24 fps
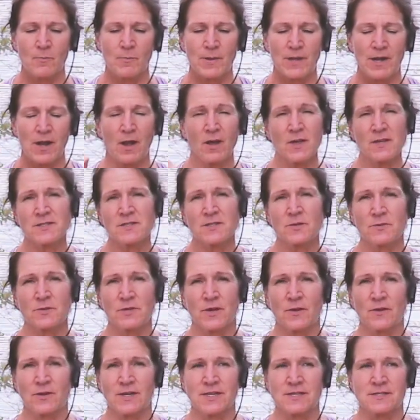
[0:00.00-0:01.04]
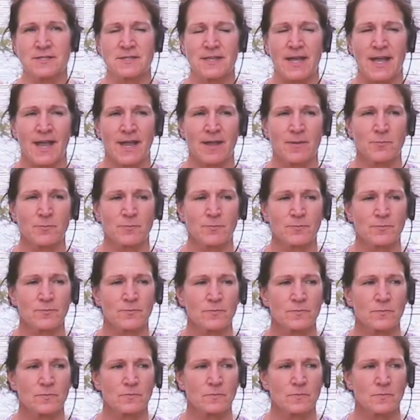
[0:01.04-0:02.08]
But also notice that
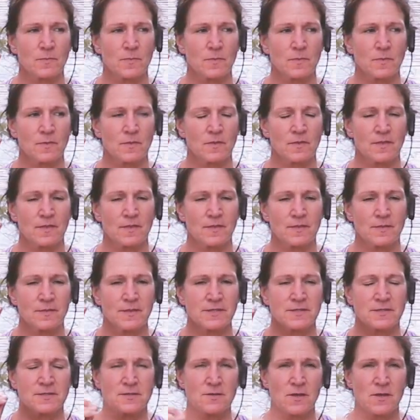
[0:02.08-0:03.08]
this